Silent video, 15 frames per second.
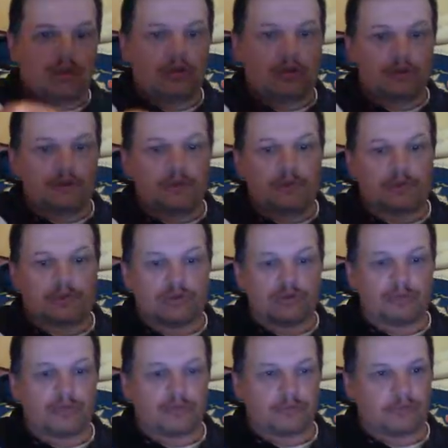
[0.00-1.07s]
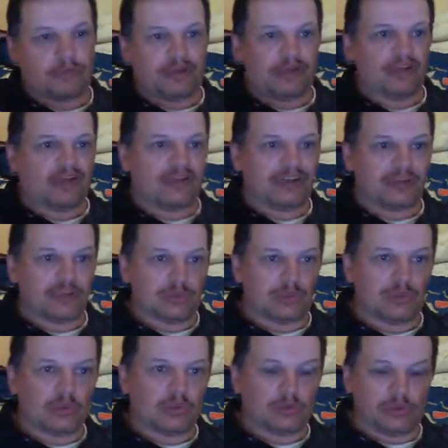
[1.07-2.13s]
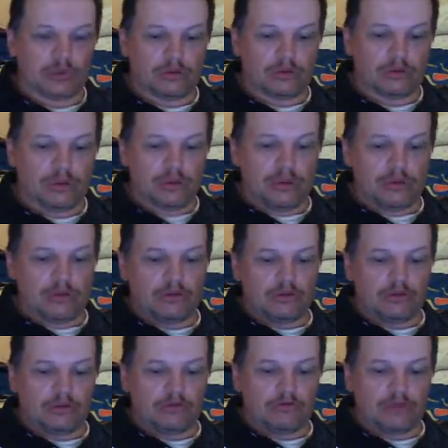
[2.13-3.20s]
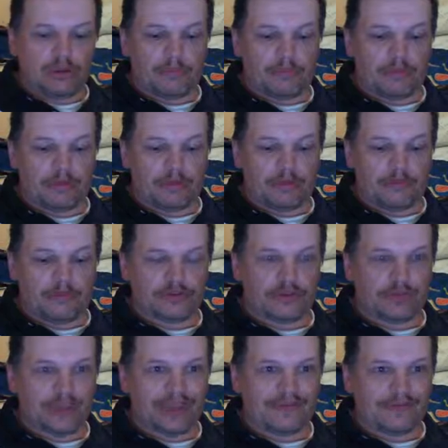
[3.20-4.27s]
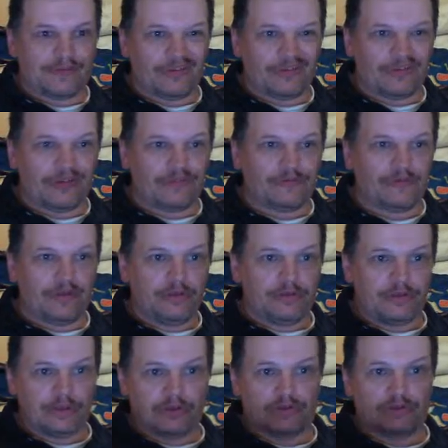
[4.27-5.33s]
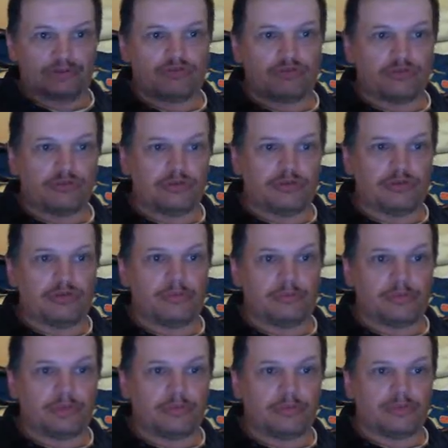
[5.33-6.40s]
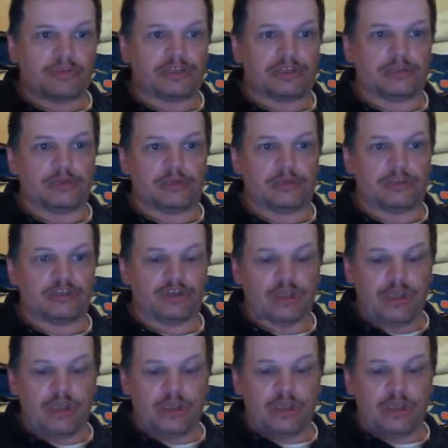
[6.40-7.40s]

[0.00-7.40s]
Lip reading: Now it depends on how much bait I had as well, you know. Ground bait, if I didn't have enough, then I'd try to like minimise it as much.